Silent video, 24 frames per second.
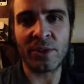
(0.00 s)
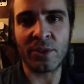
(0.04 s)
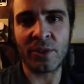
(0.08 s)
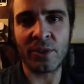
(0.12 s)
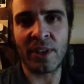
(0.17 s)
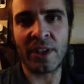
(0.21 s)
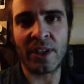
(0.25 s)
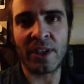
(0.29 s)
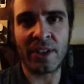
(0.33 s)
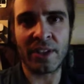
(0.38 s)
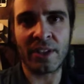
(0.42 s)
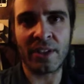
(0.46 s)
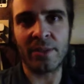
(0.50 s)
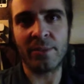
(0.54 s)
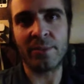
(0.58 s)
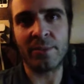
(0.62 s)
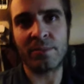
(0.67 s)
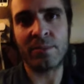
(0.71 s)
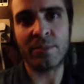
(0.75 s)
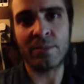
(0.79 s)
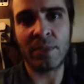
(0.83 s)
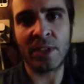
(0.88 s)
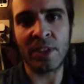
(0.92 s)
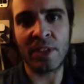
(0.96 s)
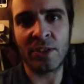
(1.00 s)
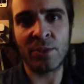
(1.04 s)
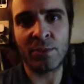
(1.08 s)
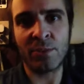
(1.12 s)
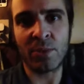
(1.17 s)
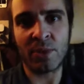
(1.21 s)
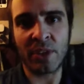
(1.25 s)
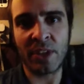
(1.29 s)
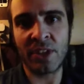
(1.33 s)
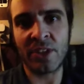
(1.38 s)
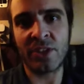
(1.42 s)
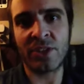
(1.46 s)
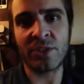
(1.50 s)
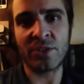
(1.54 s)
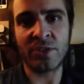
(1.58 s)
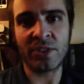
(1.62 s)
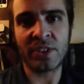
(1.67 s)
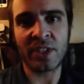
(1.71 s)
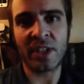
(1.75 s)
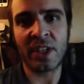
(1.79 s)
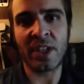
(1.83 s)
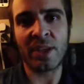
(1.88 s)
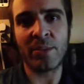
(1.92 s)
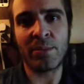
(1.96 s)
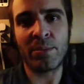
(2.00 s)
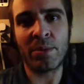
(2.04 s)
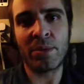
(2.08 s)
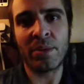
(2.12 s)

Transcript: like inspirational type,